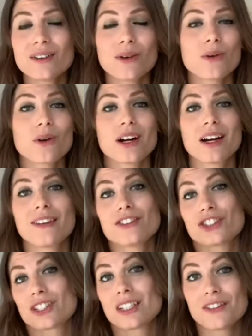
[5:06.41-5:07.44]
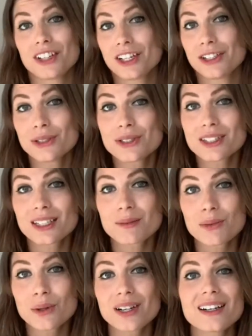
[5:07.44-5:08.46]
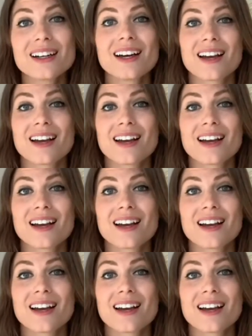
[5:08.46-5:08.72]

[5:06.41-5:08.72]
or just never get used anymore,